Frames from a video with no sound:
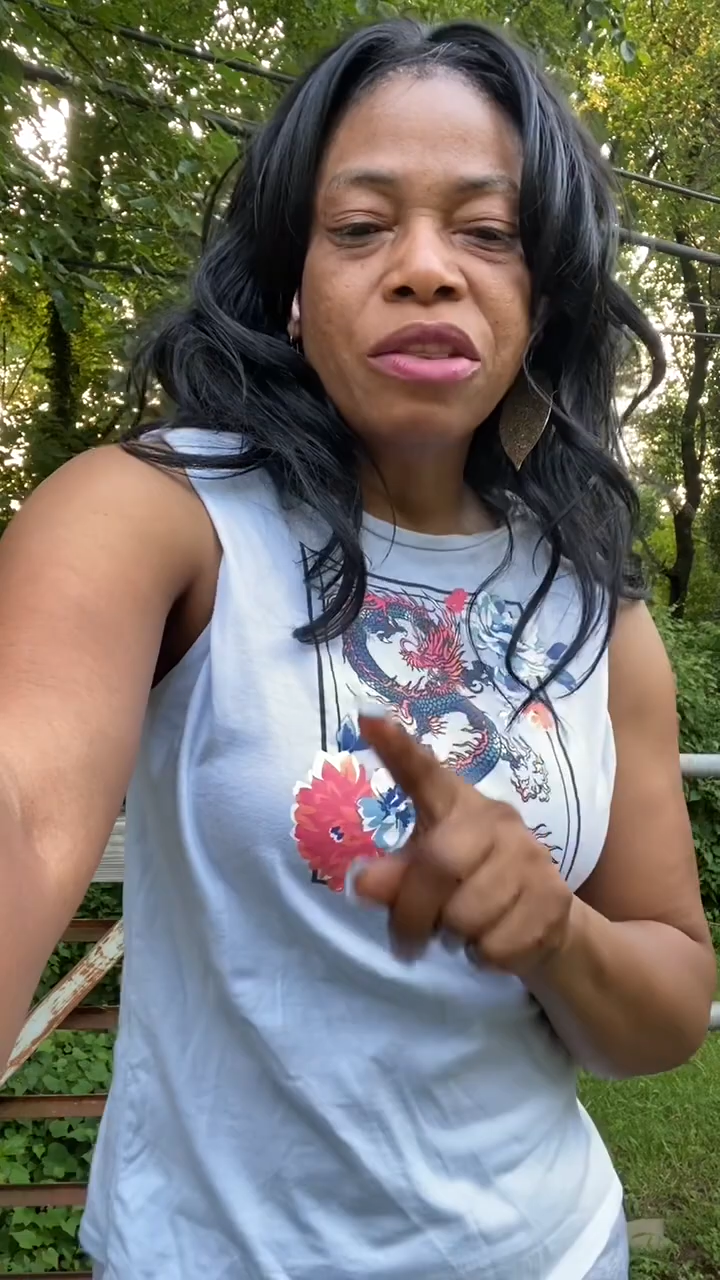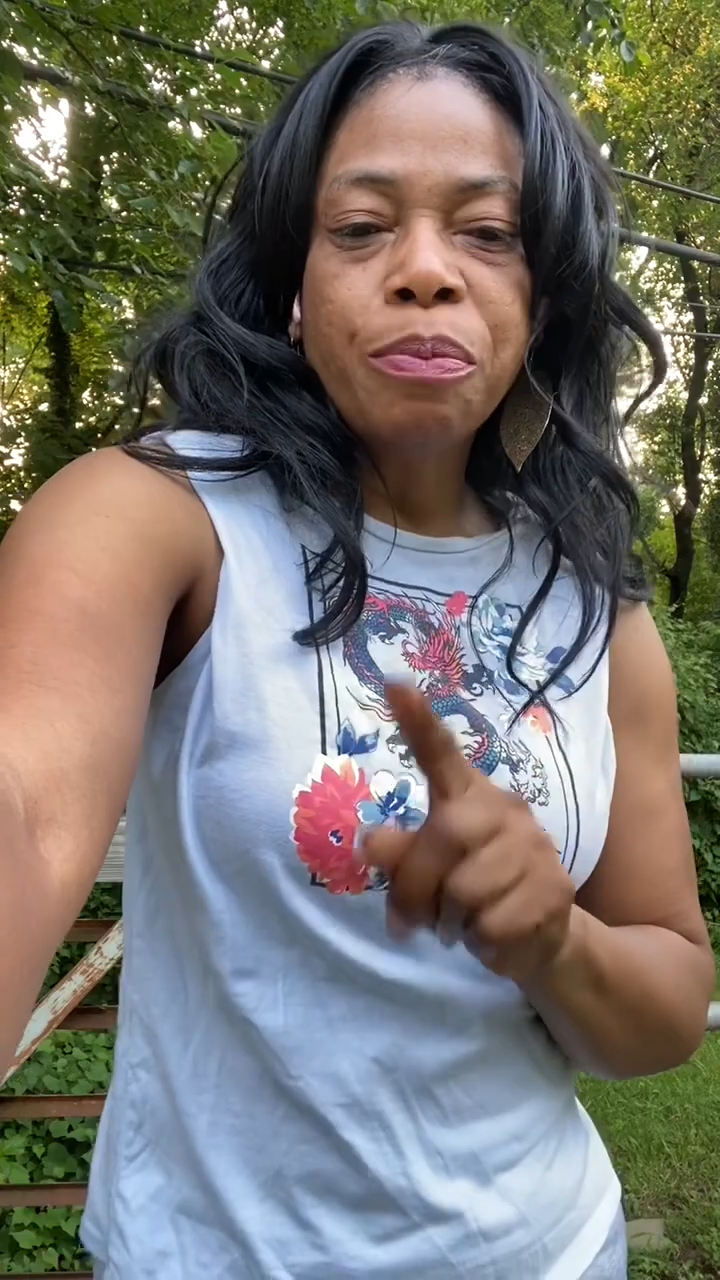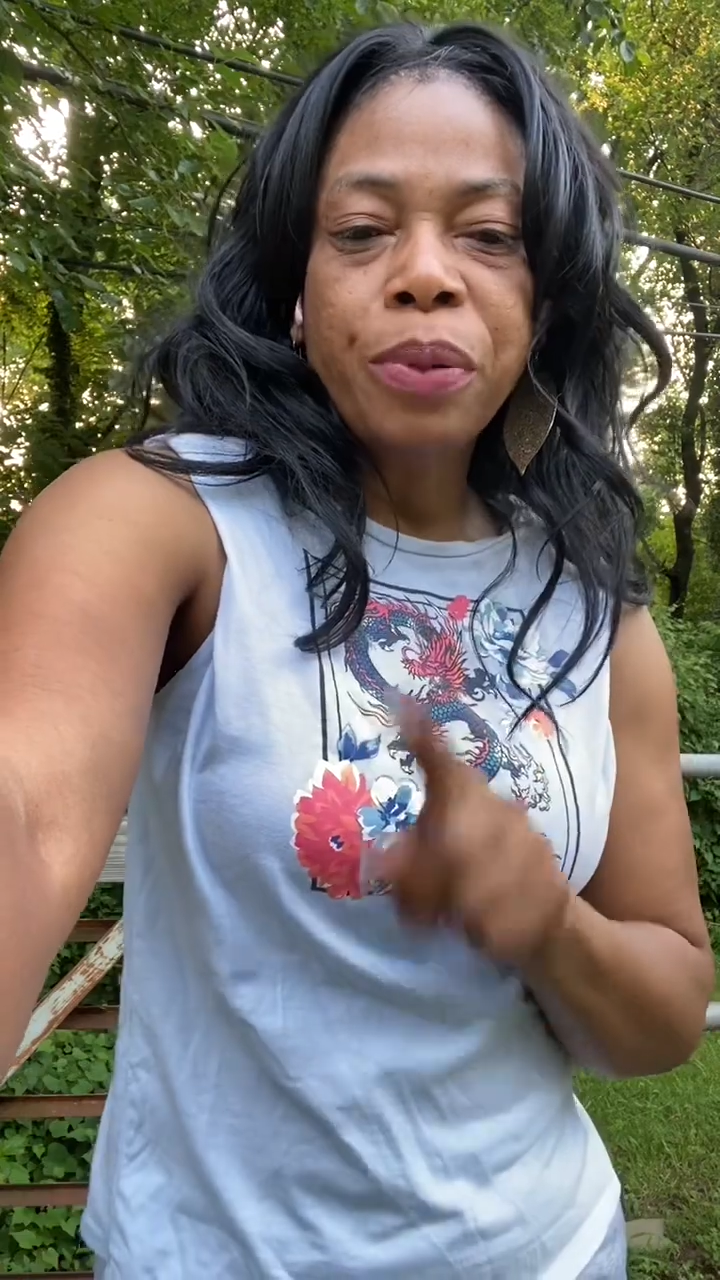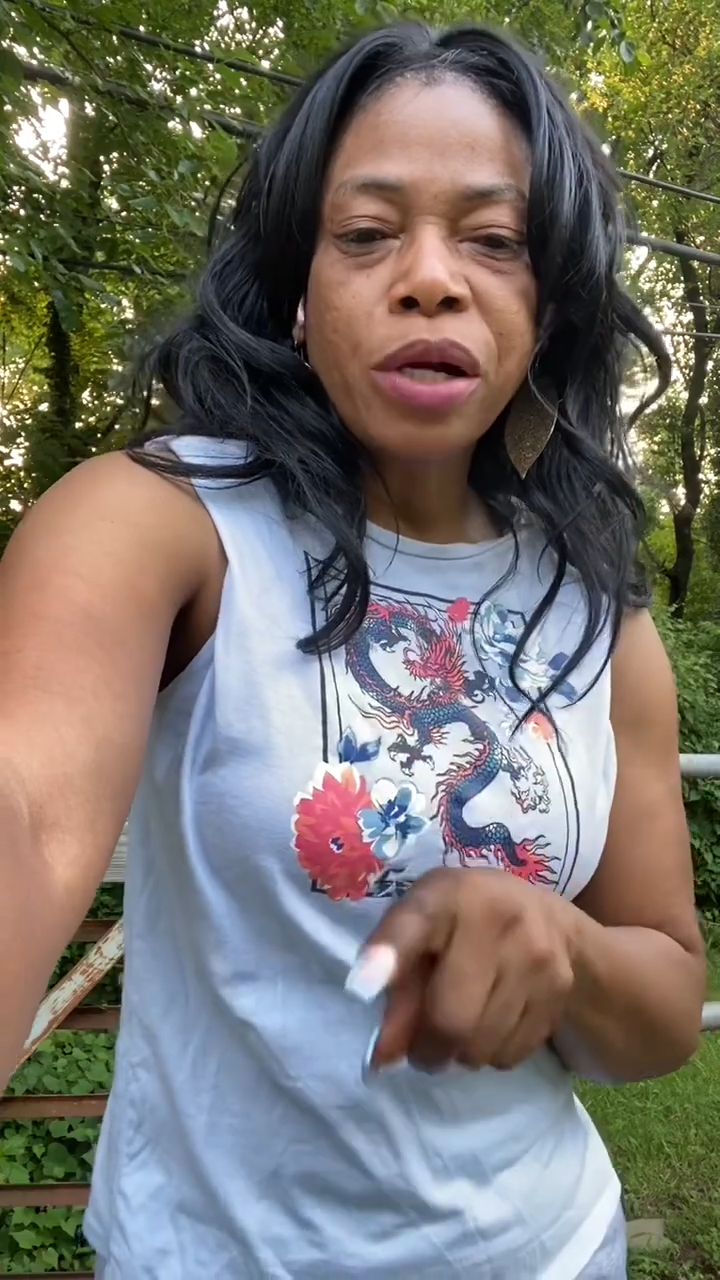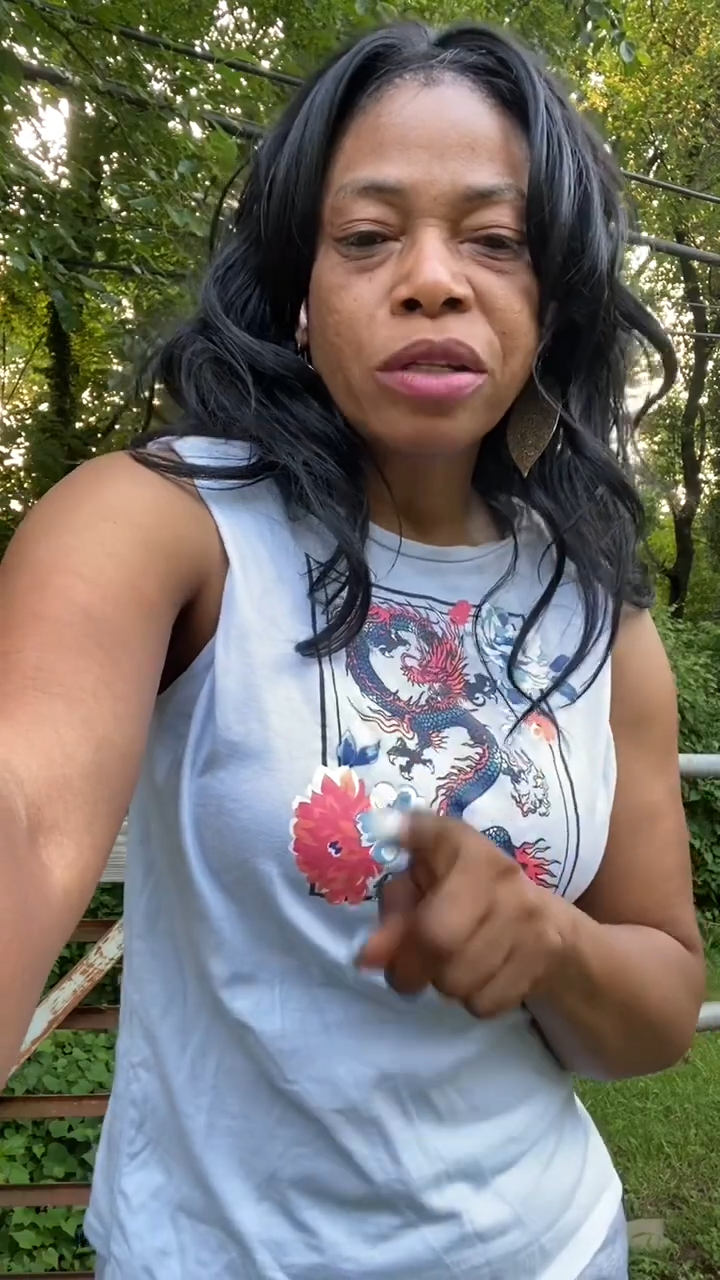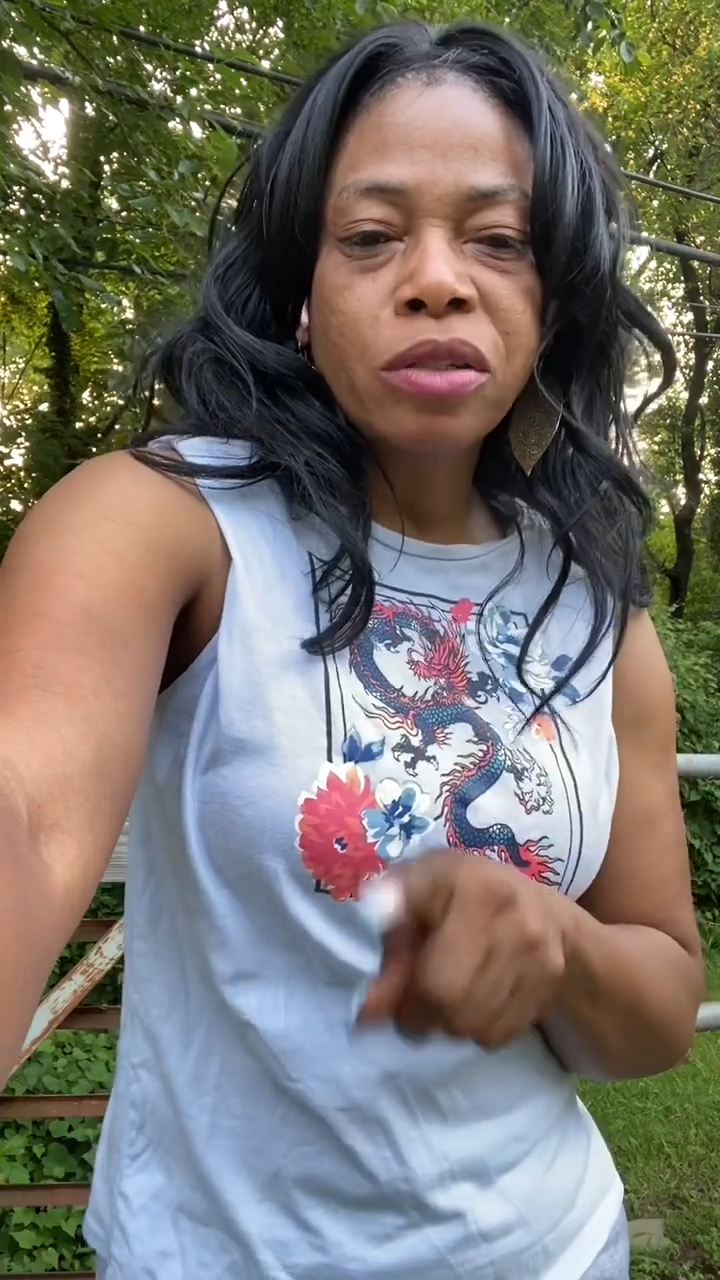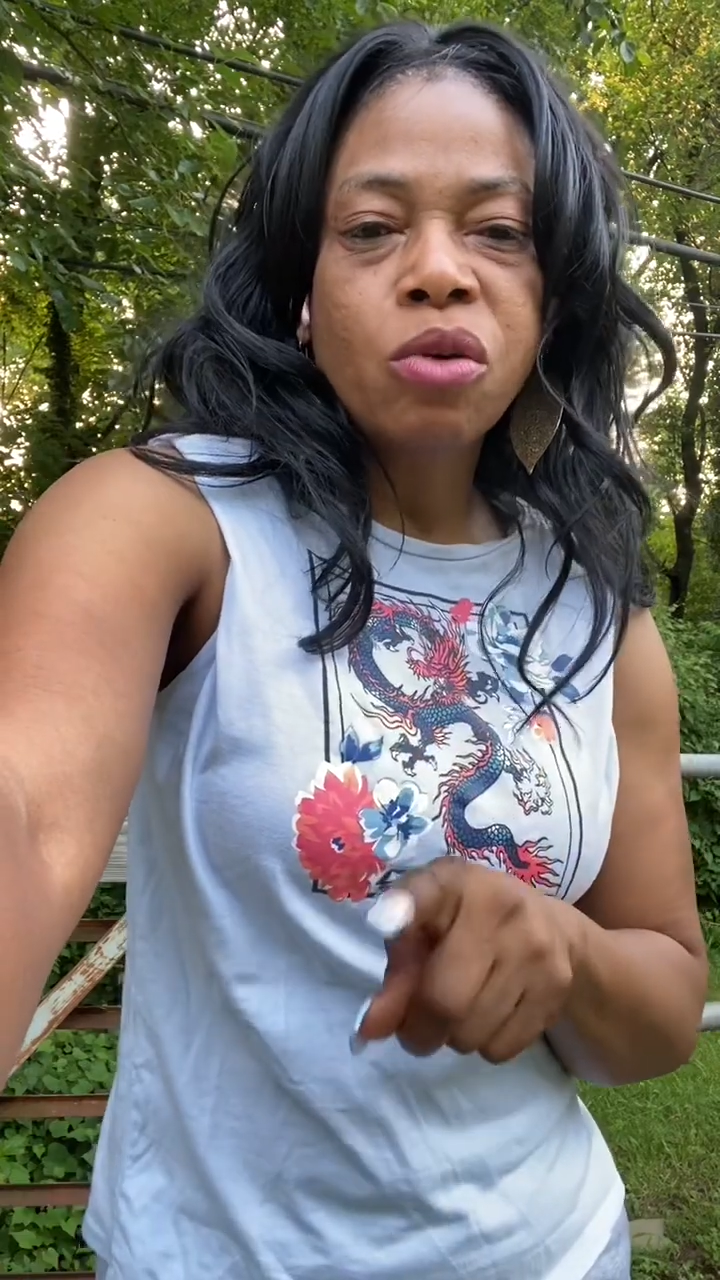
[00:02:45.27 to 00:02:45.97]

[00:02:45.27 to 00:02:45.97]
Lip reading: the person